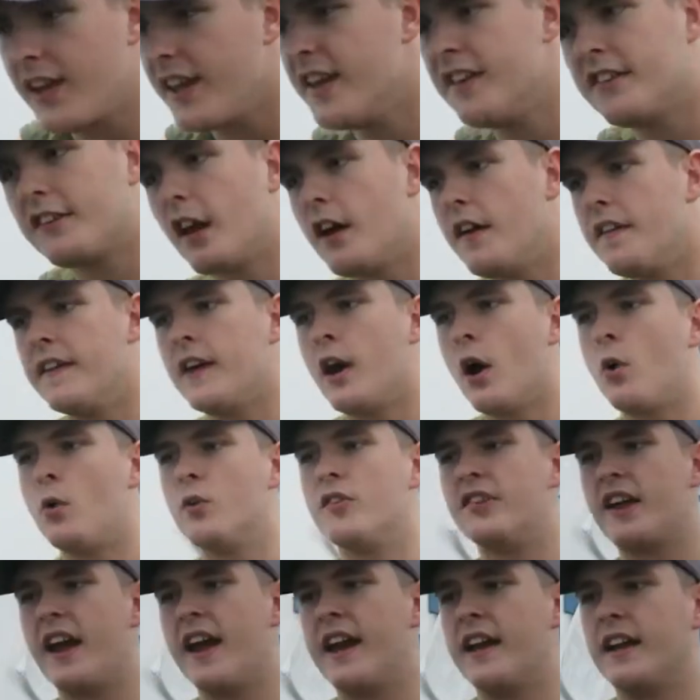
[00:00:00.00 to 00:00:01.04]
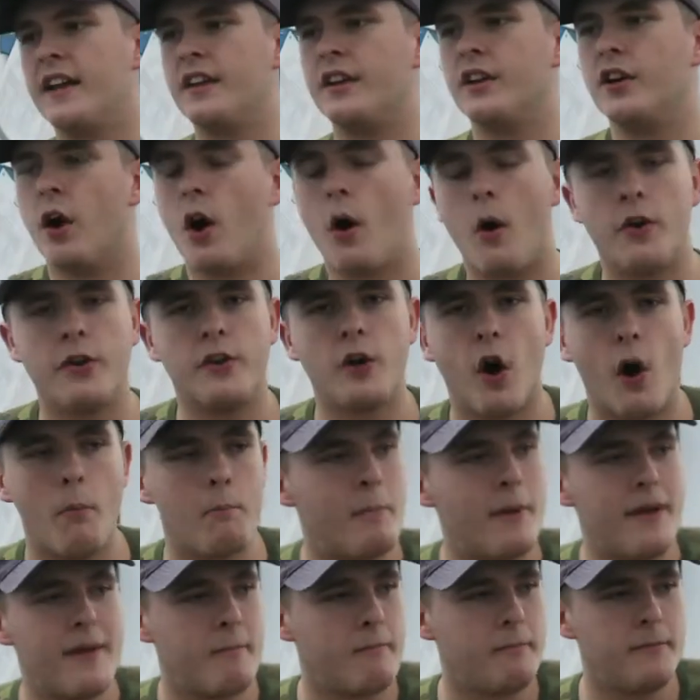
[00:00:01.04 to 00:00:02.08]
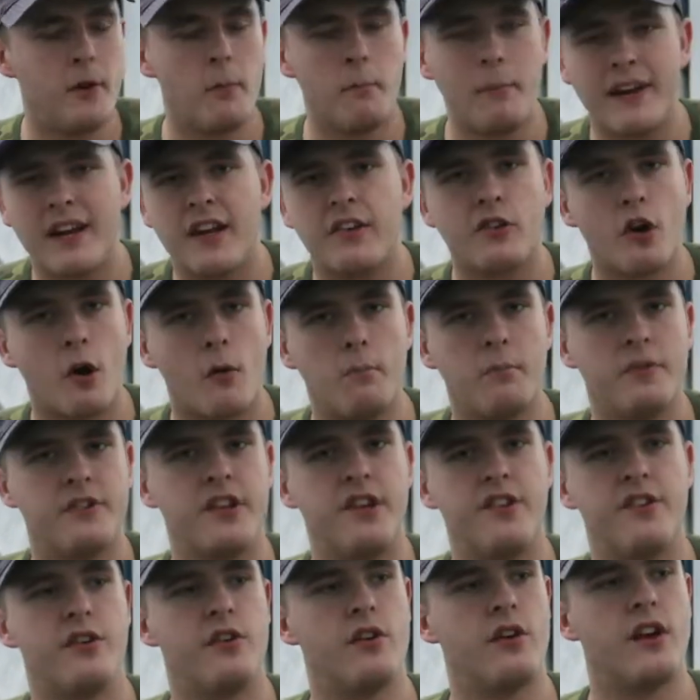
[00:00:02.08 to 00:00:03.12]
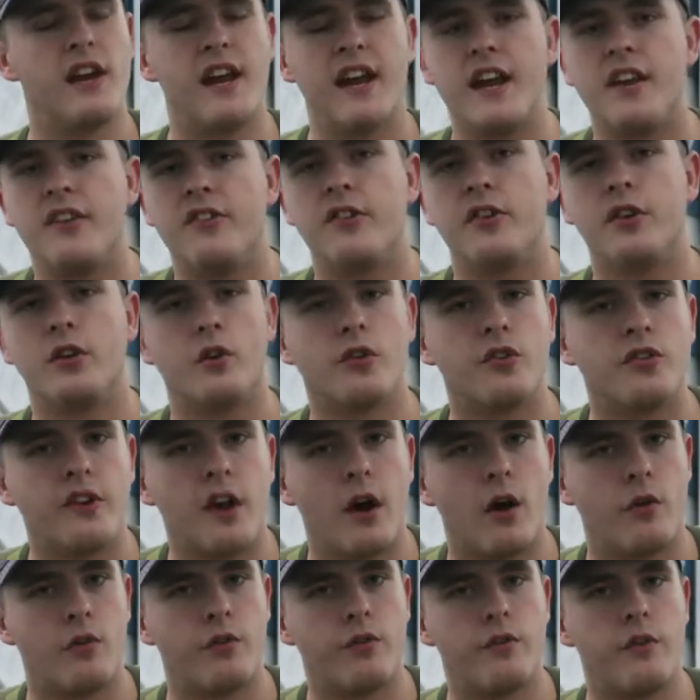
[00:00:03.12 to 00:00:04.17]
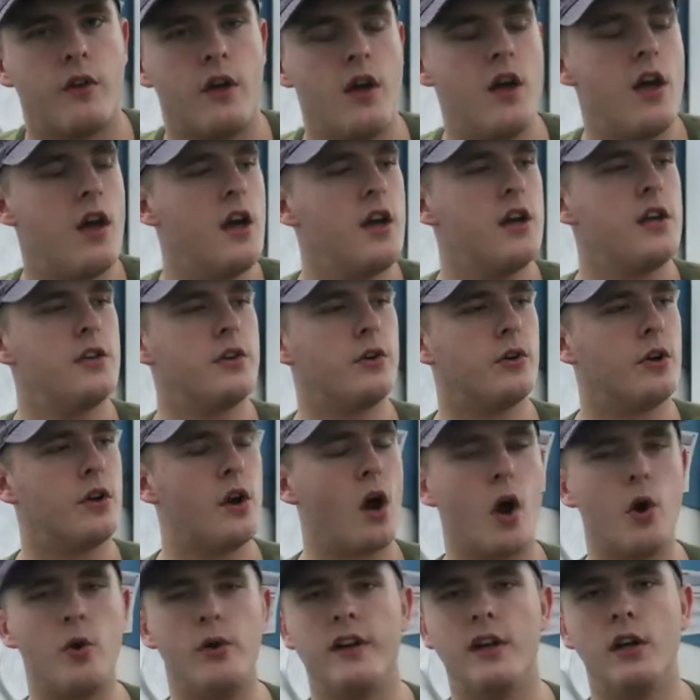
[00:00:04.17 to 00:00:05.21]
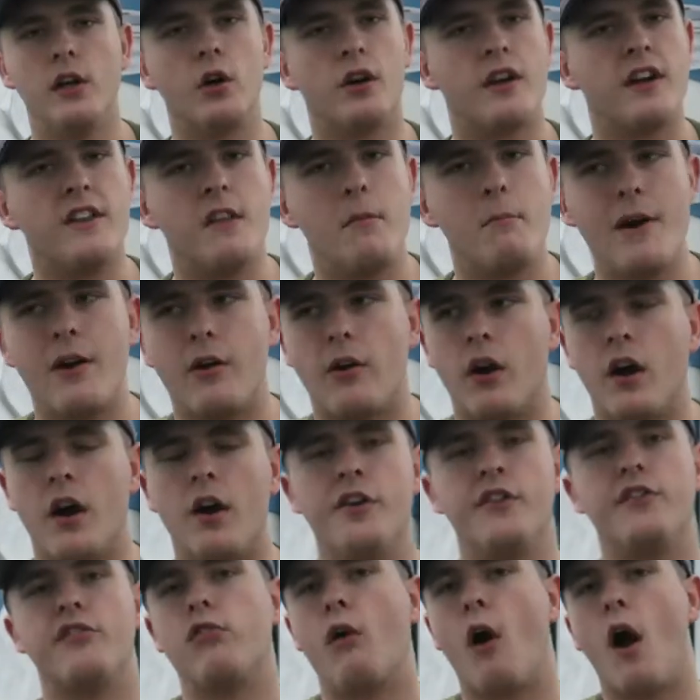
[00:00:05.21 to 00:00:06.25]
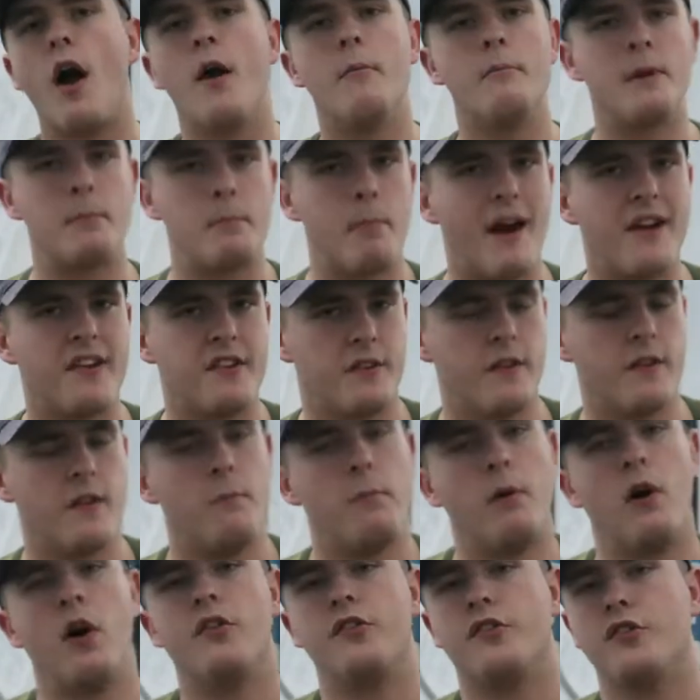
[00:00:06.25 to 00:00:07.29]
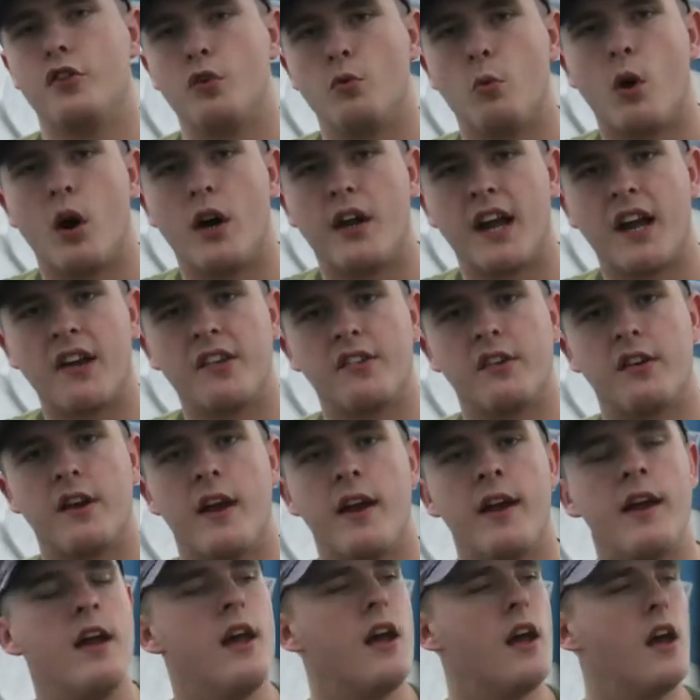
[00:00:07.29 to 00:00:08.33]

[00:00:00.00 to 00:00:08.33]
It's like the old saying, your, your, your biggest competition is yourself. You can only look in the mirror and try and be better than the person you were yesterday.